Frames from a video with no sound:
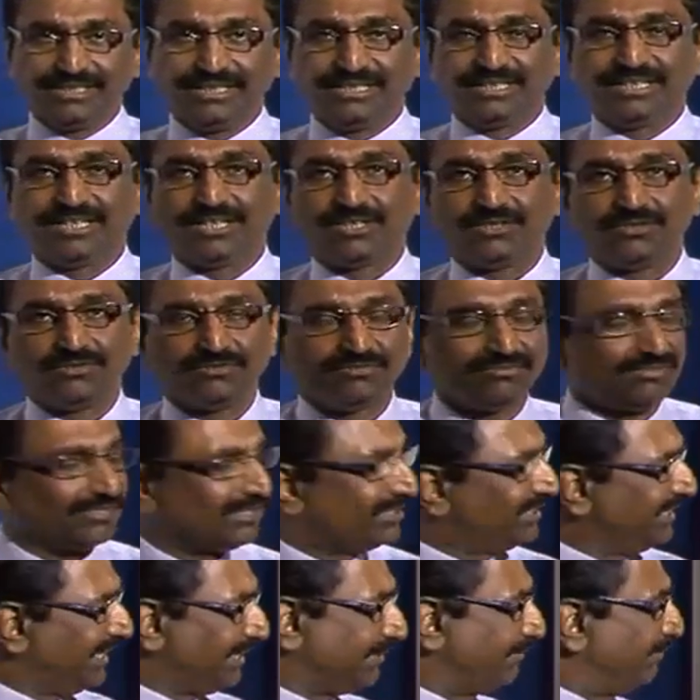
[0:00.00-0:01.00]
Now,
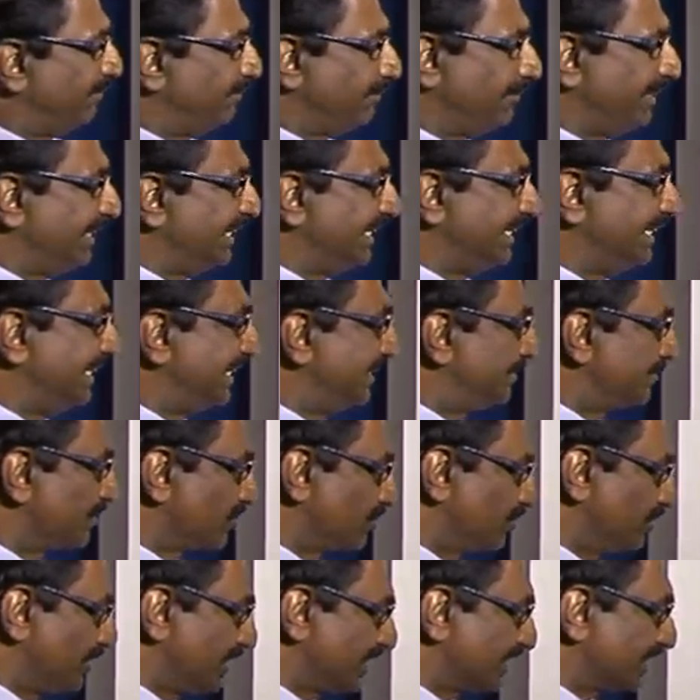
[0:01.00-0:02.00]
there are many names
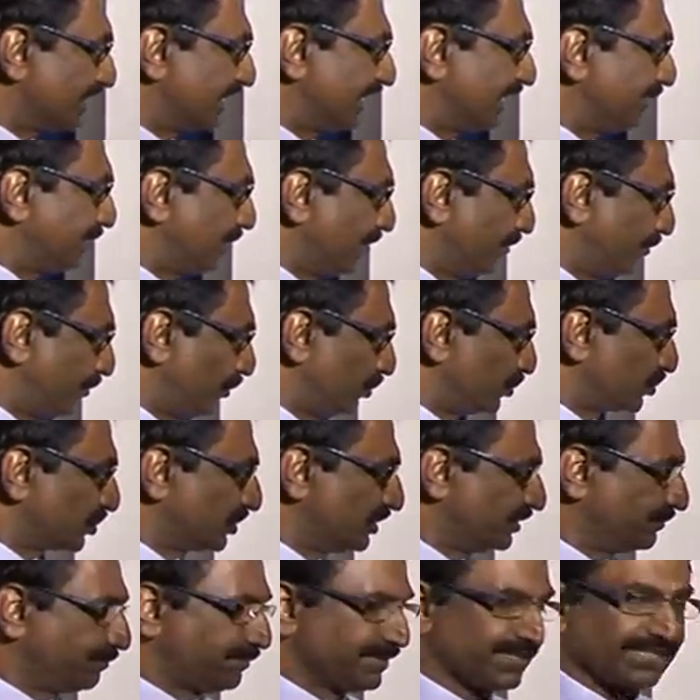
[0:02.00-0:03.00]
to this like
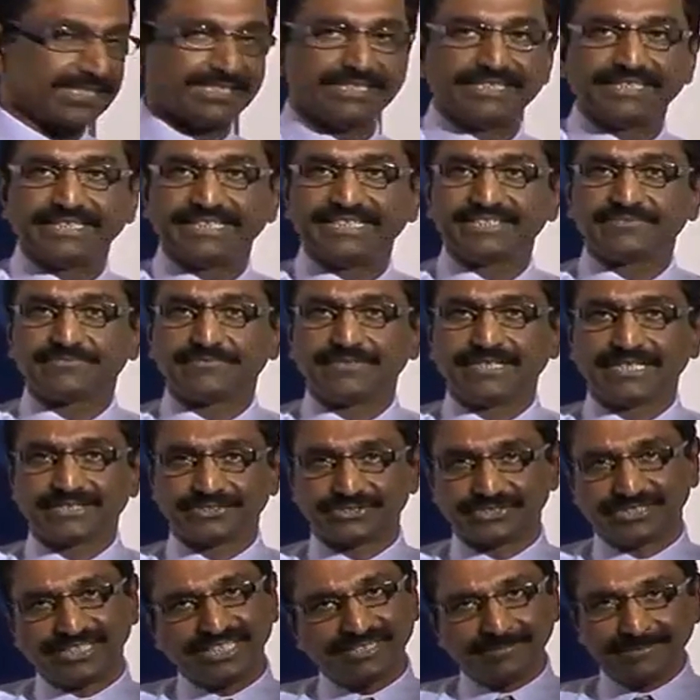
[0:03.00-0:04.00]
proportion, percentage,
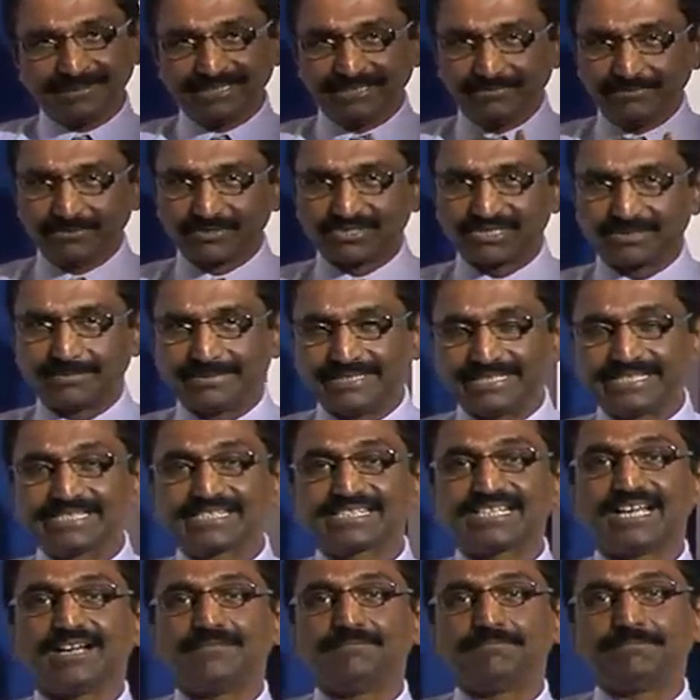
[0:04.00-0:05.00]
fraction. Let me give you some
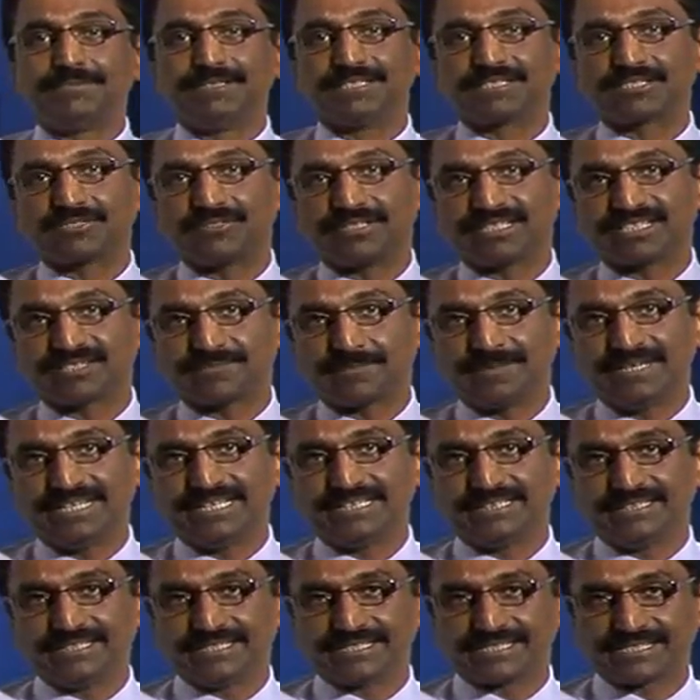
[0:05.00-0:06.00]
examples to
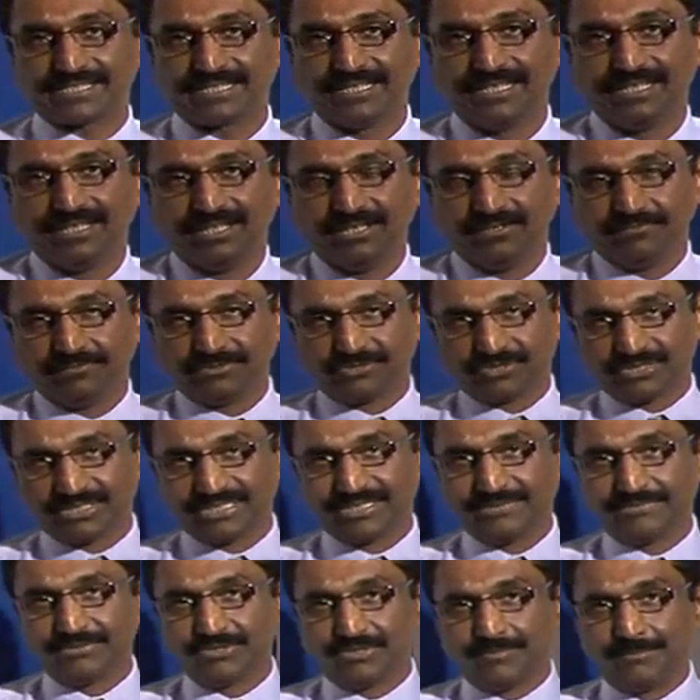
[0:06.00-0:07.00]
explain this, which will
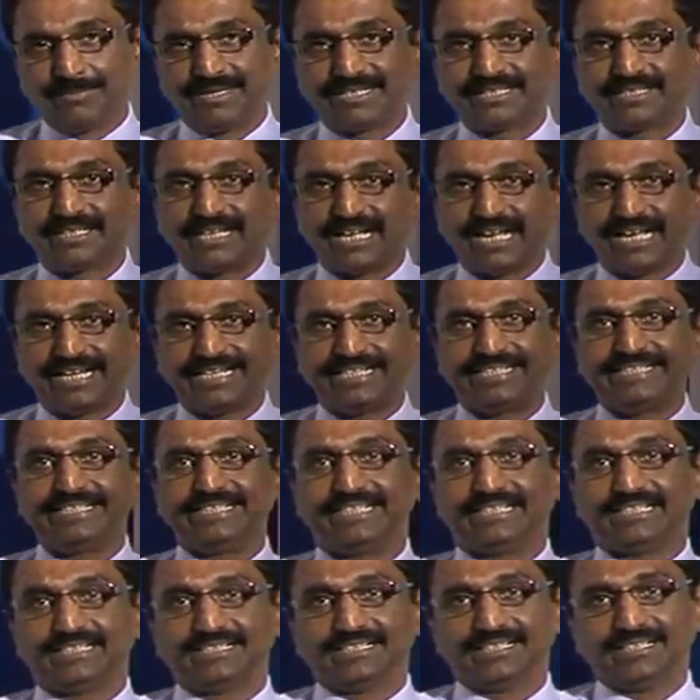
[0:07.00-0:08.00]
give you a better
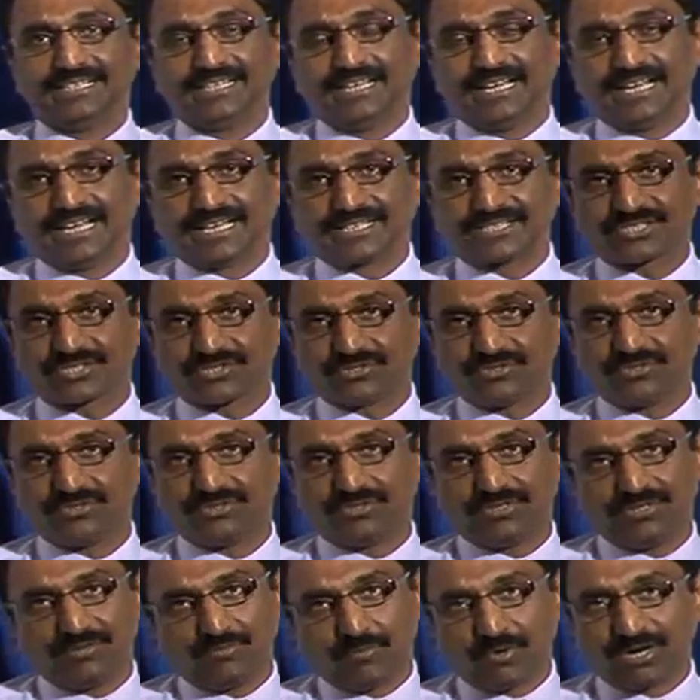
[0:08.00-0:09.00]
idea as to
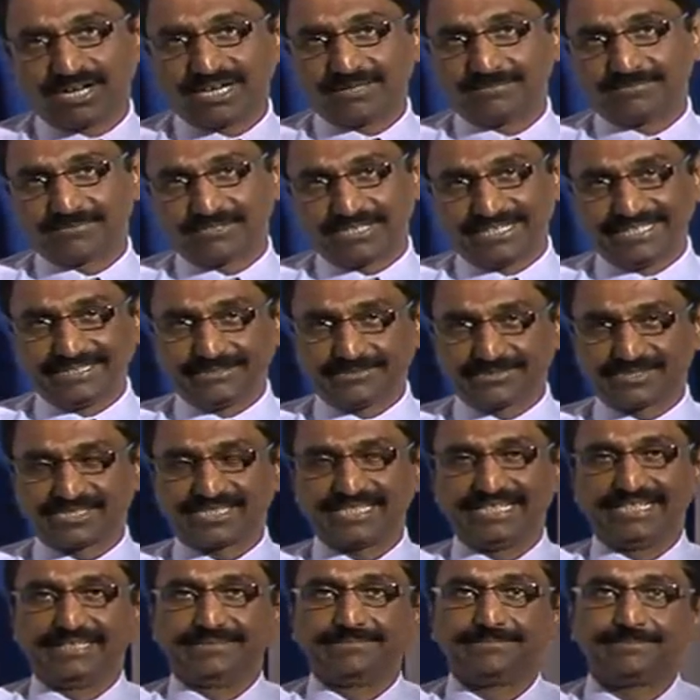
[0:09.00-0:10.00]
what I am trying to
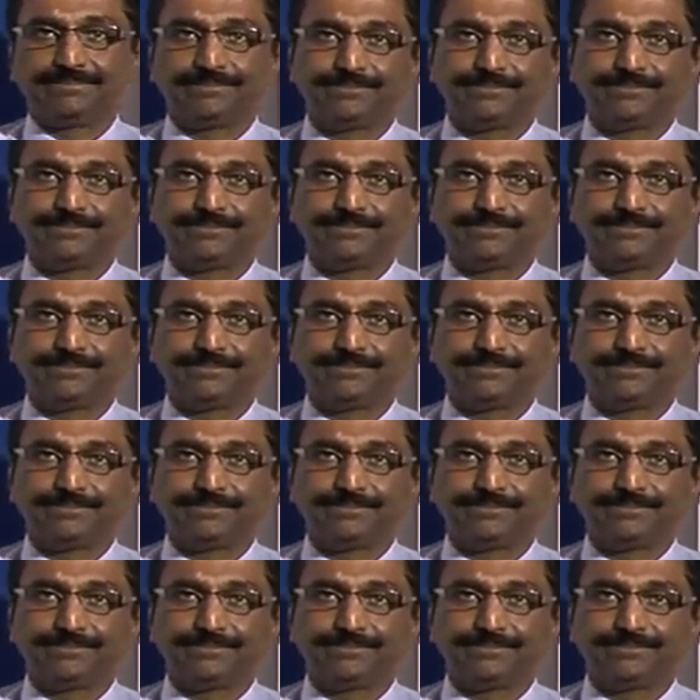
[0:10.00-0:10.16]
say.